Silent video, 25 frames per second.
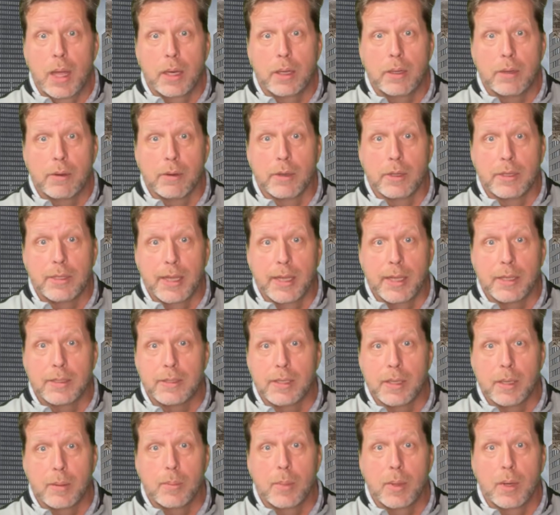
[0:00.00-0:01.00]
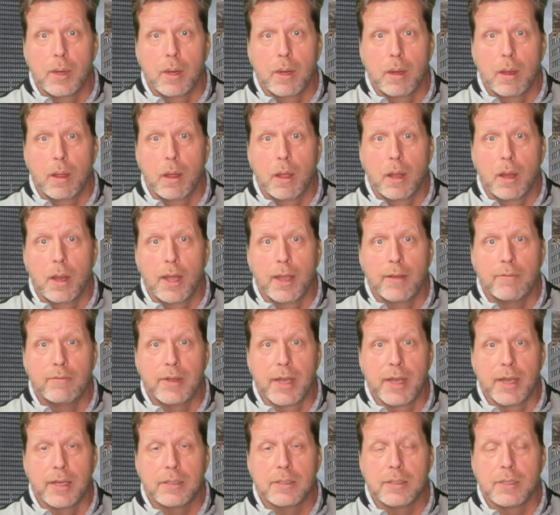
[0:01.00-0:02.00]
a current asset, but a long-lived
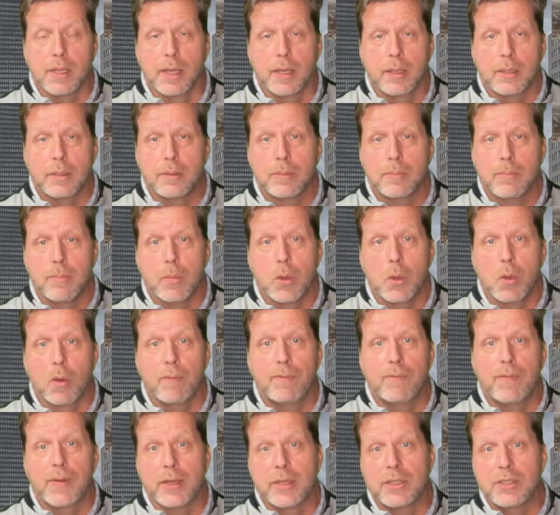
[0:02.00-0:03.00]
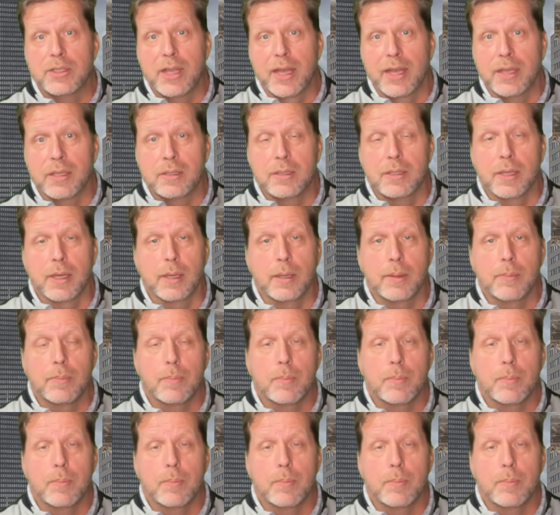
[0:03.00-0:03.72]
asset or fixed asset.